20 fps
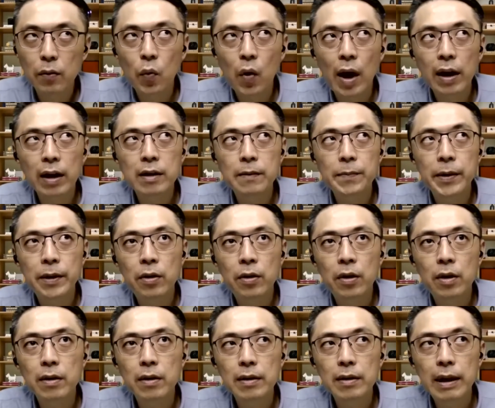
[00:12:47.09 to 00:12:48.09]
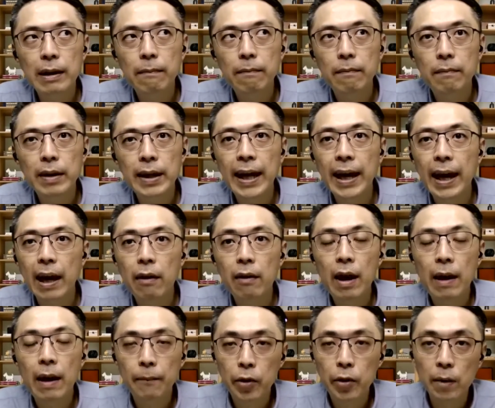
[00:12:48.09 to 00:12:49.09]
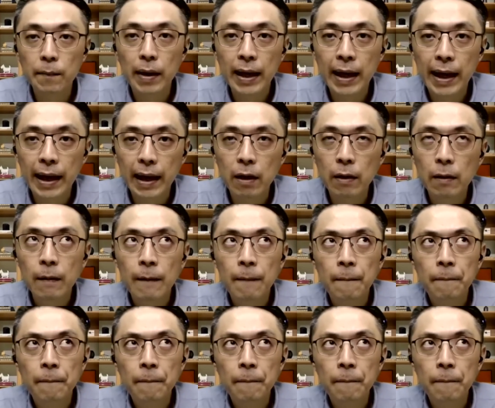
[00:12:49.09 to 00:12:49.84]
Why? It's because in KL, talking about KL,